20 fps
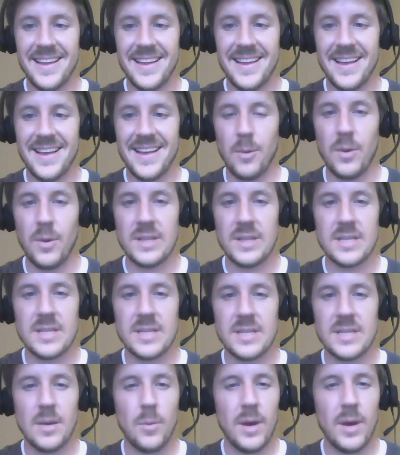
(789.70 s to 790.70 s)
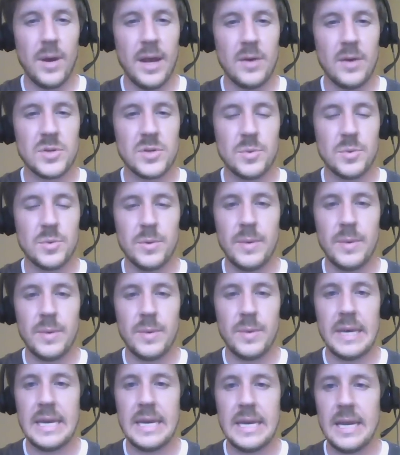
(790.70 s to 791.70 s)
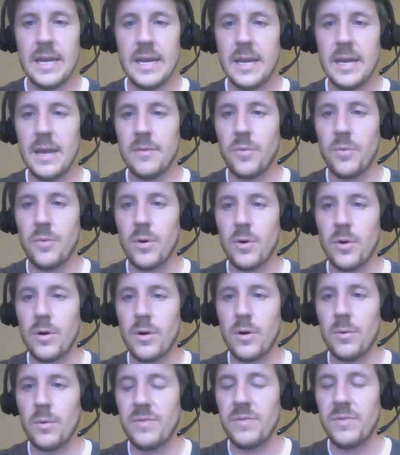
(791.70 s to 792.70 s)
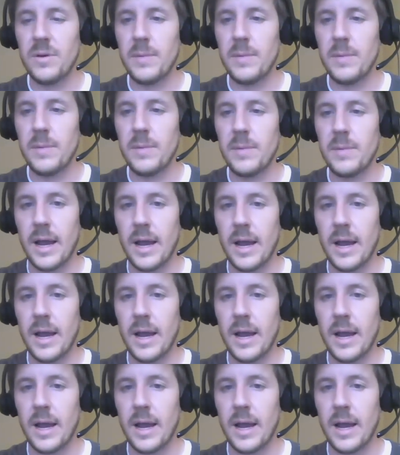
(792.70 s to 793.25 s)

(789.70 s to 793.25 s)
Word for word: what uh, what else would we need if we're we're filming?